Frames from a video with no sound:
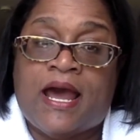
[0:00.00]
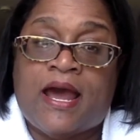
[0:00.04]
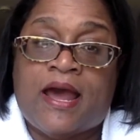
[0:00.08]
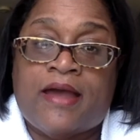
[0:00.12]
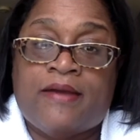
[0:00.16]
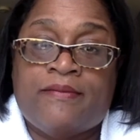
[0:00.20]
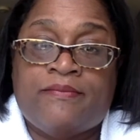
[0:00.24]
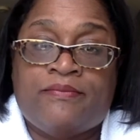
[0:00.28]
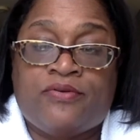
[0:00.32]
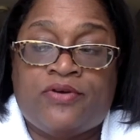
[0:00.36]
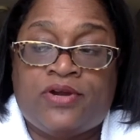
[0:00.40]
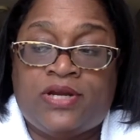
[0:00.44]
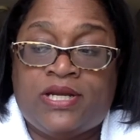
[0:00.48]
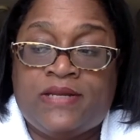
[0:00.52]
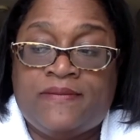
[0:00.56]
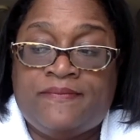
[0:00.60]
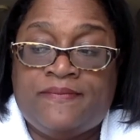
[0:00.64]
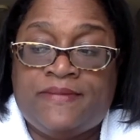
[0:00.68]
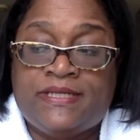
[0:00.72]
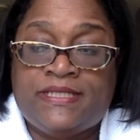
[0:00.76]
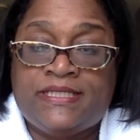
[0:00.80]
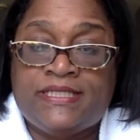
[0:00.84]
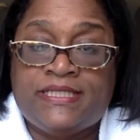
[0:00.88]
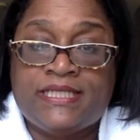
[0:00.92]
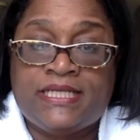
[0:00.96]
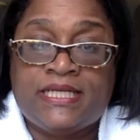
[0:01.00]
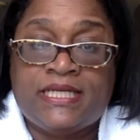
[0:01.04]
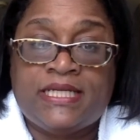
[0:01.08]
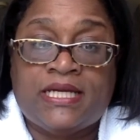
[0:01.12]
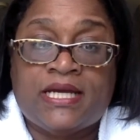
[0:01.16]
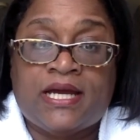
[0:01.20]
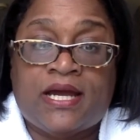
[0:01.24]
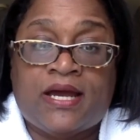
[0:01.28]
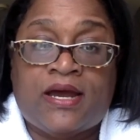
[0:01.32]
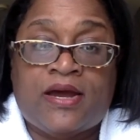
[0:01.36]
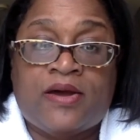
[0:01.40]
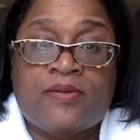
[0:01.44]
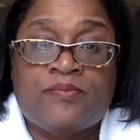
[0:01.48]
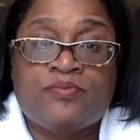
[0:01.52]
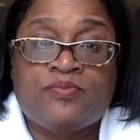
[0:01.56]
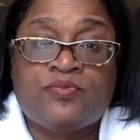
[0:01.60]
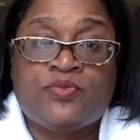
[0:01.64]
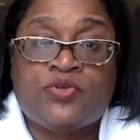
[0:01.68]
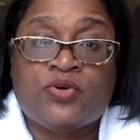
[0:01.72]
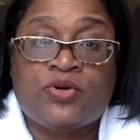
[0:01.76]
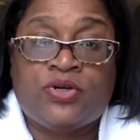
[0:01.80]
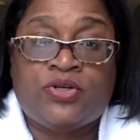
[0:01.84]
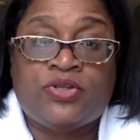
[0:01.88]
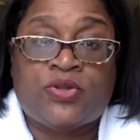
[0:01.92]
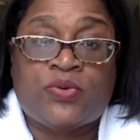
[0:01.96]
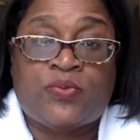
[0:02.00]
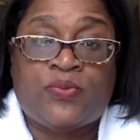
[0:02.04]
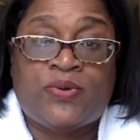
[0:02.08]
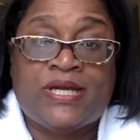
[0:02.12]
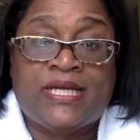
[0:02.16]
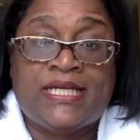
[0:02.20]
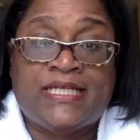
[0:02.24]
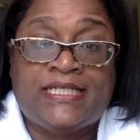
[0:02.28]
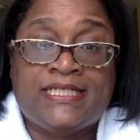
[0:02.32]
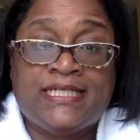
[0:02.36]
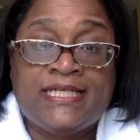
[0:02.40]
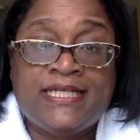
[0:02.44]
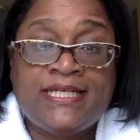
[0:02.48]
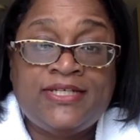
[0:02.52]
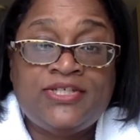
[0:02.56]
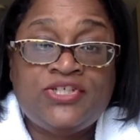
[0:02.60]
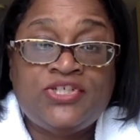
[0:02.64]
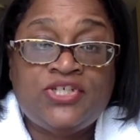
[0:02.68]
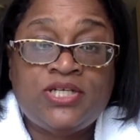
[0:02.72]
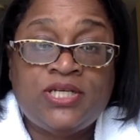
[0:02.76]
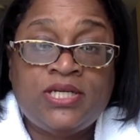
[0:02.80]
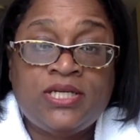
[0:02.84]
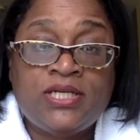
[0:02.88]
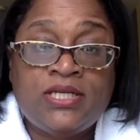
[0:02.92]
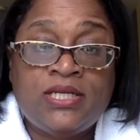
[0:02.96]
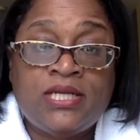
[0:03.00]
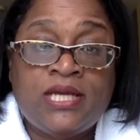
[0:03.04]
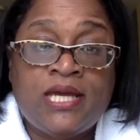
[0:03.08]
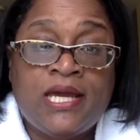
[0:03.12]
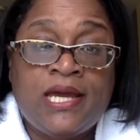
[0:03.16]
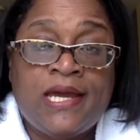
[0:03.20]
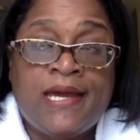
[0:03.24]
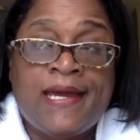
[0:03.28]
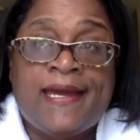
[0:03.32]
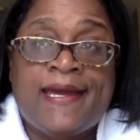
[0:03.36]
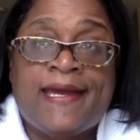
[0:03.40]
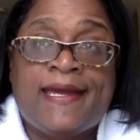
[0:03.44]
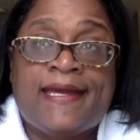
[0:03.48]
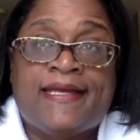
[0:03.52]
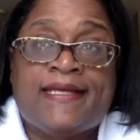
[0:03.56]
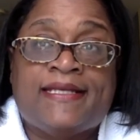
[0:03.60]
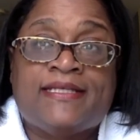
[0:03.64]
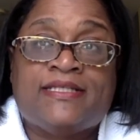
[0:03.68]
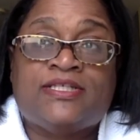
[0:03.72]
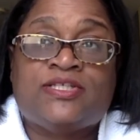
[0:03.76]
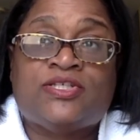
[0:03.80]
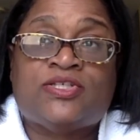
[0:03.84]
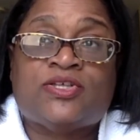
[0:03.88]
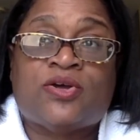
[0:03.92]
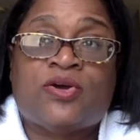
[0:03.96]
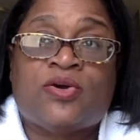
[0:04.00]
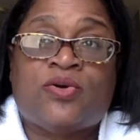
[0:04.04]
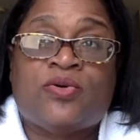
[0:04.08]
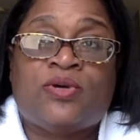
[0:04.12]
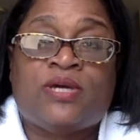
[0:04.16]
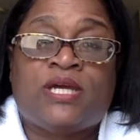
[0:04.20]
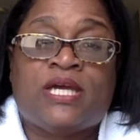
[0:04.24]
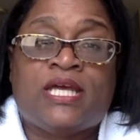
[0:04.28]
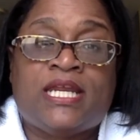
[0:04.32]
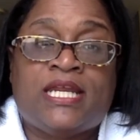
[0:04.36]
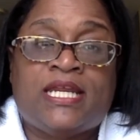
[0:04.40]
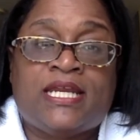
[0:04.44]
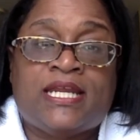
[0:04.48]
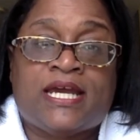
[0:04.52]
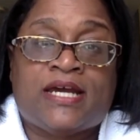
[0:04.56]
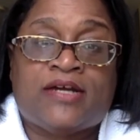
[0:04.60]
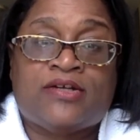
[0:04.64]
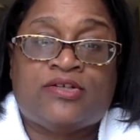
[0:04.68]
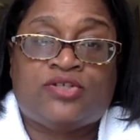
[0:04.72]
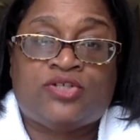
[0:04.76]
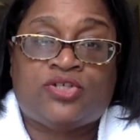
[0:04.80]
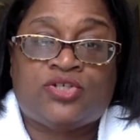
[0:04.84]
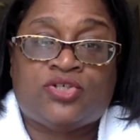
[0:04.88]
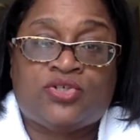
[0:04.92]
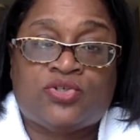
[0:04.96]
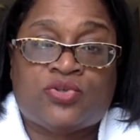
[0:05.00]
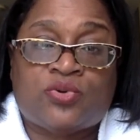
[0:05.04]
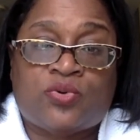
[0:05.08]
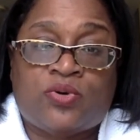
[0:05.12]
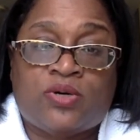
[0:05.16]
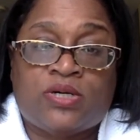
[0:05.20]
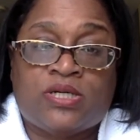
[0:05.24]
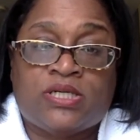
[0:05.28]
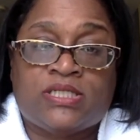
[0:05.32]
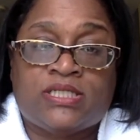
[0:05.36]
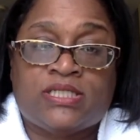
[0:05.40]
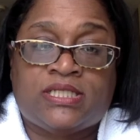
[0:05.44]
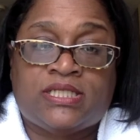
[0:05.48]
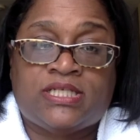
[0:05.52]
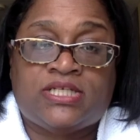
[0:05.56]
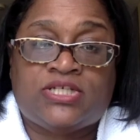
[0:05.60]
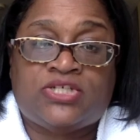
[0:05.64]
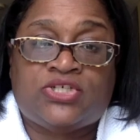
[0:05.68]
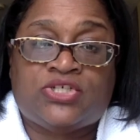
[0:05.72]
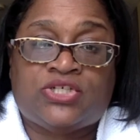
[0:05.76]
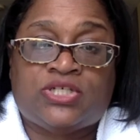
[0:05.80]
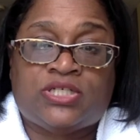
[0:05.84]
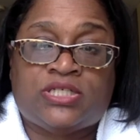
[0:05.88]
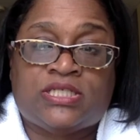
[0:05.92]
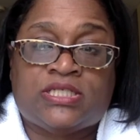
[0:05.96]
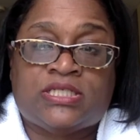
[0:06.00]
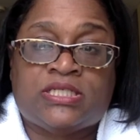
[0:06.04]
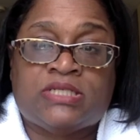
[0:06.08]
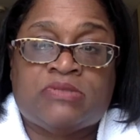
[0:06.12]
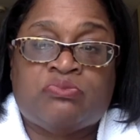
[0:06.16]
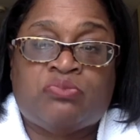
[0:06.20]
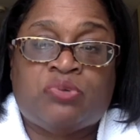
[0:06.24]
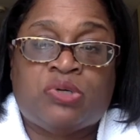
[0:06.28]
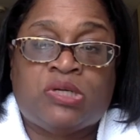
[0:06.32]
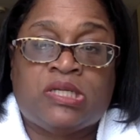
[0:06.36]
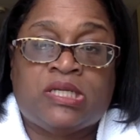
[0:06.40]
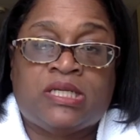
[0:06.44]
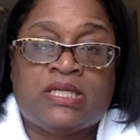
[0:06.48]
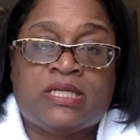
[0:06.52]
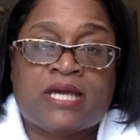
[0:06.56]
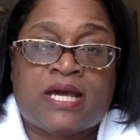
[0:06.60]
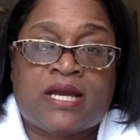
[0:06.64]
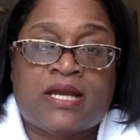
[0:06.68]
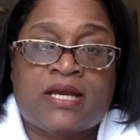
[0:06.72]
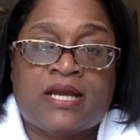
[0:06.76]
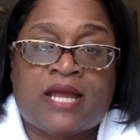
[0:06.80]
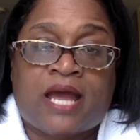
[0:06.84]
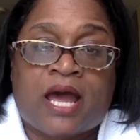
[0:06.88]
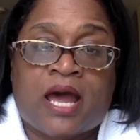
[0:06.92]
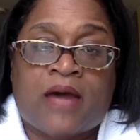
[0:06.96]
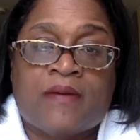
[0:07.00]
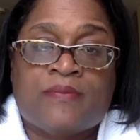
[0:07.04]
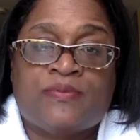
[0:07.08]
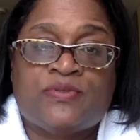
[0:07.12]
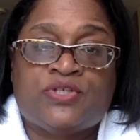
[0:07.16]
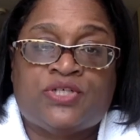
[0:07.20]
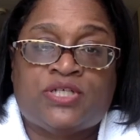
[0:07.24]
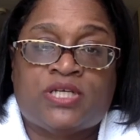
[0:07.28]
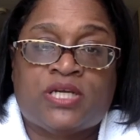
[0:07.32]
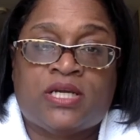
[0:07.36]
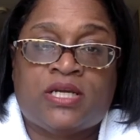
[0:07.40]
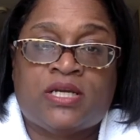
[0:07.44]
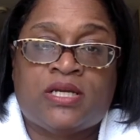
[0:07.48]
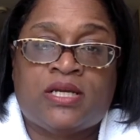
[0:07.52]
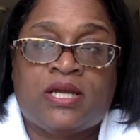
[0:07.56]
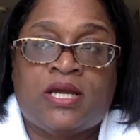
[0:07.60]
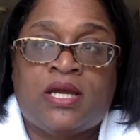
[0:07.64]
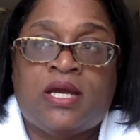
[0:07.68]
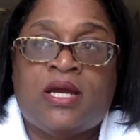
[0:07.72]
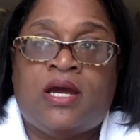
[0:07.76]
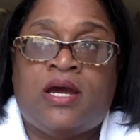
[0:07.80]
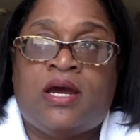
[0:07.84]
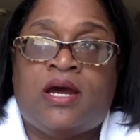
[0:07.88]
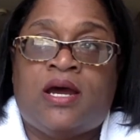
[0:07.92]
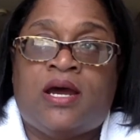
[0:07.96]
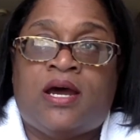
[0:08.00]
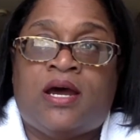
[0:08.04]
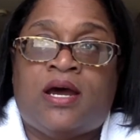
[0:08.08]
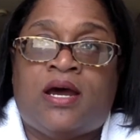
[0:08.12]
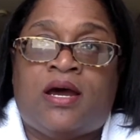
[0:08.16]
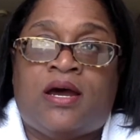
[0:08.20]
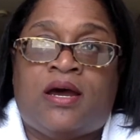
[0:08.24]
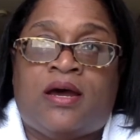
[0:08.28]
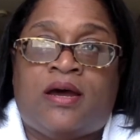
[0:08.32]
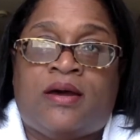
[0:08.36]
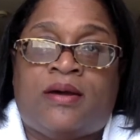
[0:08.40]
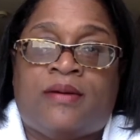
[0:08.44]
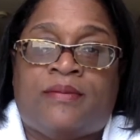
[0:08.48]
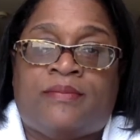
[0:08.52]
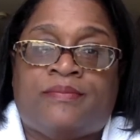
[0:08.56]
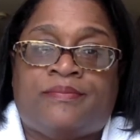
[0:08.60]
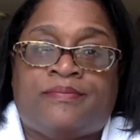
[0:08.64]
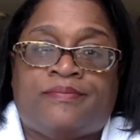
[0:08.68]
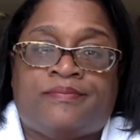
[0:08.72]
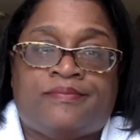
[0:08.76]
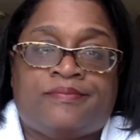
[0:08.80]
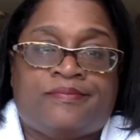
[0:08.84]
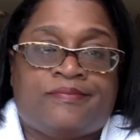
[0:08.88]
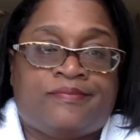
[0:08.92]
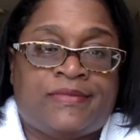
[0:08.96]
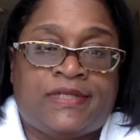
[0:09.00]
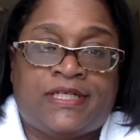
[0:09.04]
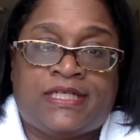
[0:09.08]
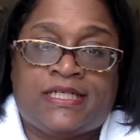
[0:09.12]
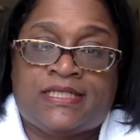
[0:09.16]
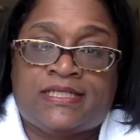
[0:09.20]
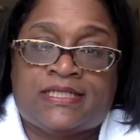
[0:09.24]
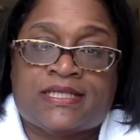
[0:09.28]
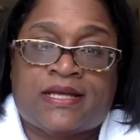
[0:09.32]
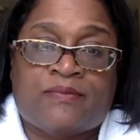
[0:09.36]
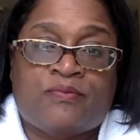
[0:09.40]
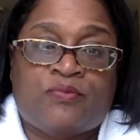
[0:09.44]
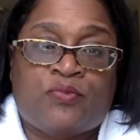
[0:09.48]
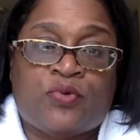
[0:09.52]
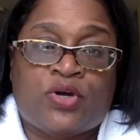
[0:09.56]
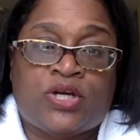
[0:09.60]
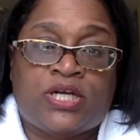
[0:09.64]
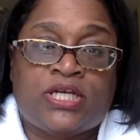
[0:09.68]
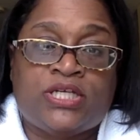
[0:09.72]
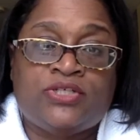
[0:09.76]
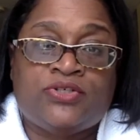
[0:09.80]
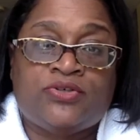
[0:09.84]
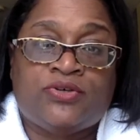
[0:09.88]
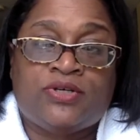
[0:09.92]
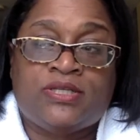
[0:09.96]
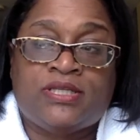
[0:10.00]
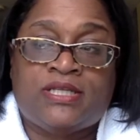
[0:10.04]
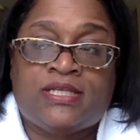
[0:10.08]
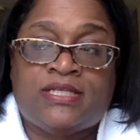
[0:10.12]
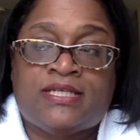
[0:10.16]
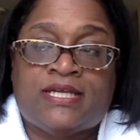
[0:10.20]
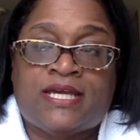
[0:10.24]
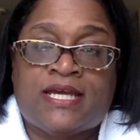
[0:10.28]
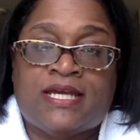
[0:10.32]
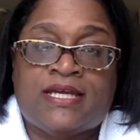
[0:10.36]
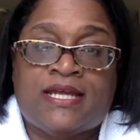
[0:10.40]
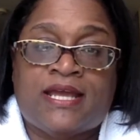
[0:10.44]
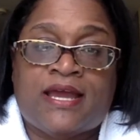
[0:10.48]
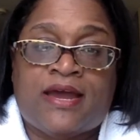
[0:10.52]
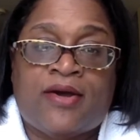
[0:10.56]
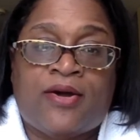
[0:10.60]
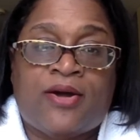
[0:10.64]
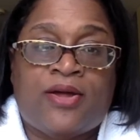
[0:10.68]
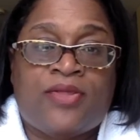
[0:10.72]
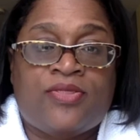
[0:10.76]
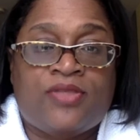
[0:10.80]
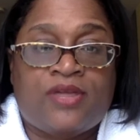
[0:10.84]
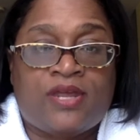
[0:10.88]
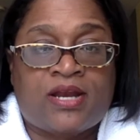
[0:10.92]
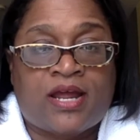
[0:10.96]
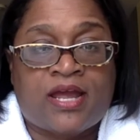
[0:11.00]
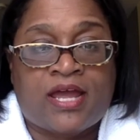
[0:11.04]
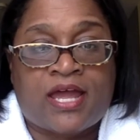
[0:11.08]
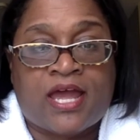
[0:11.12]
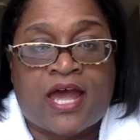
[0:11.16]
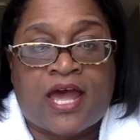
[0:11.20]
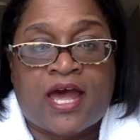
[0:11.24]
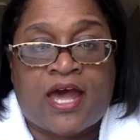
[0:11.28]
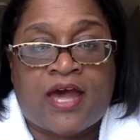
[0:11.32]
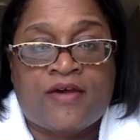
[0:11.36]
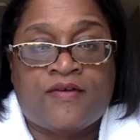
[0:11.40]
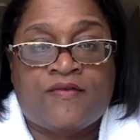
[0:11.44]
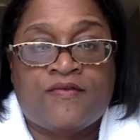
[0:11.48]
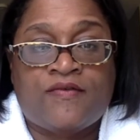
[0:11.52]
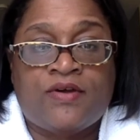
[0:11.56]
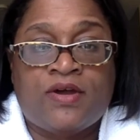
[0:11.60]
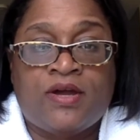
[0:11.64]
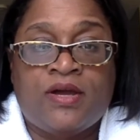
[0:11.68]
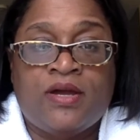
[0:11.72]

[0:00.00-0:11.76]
I'm pretty busy during the week teaching, and so getting out to source is just really not an option because I'm working during the day now, and then I have